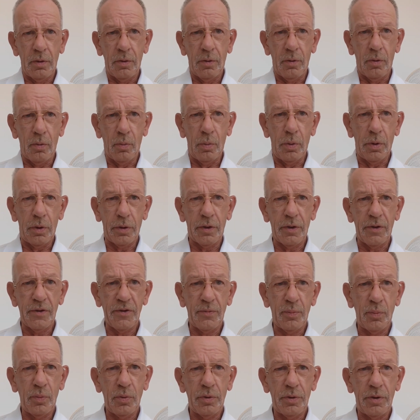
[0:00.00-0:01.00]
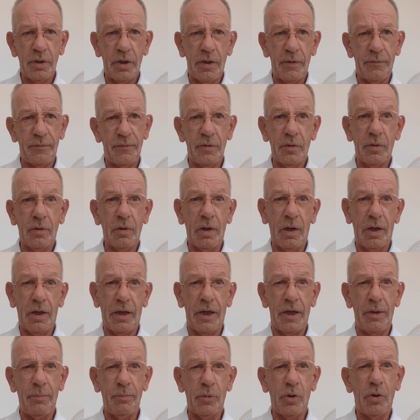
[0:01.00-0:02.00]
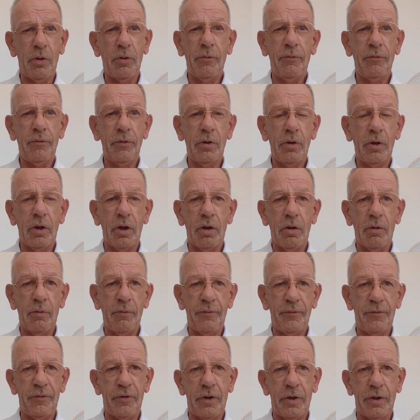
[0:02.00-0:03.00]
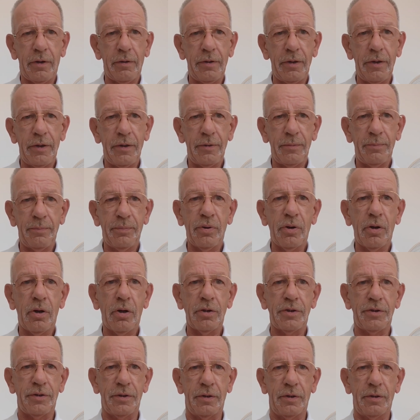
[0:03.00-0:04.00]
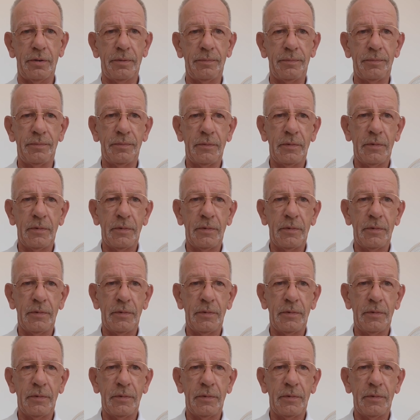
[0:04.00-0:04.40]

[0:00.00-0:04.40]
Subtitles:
the workers would have to climb over our far end portal,